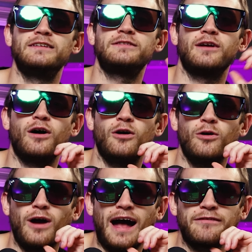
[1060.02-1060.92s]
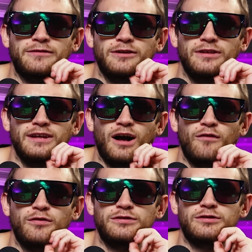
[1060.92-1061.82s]
and so after the
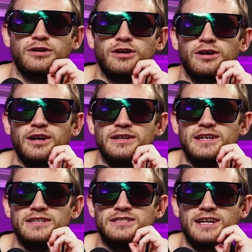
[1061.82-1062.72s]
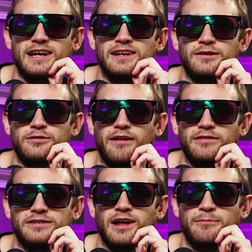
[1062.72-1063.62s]
officer initiated the
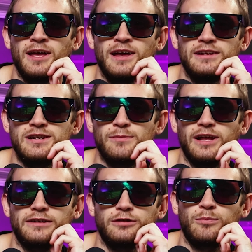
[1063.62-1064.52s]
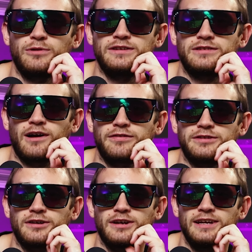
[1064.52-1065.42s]
traffic stop, Timberlake told police
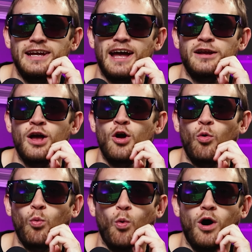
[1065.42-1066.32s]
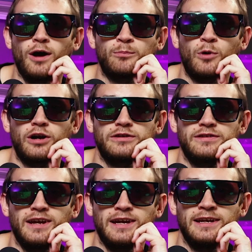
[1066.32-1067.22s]
officer he had one
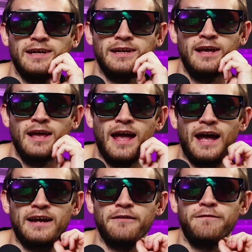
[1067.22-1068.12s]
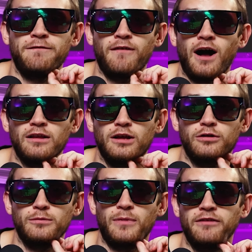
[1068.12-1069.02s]
martini and I
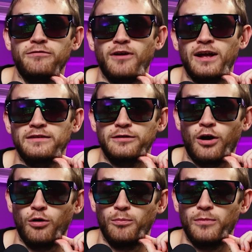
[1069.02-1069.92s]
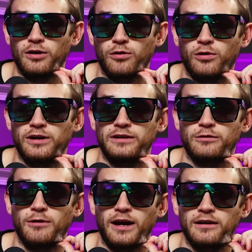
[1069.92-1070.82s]
followed my friends home, according
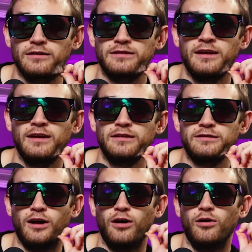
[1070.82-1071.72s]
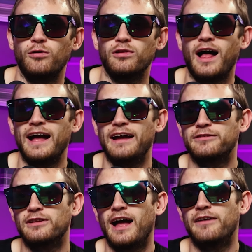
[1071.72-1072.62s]
to records. So lie
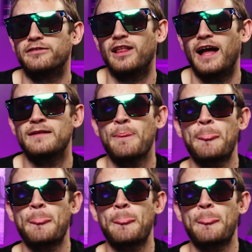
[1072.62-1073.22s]
after lie after lie.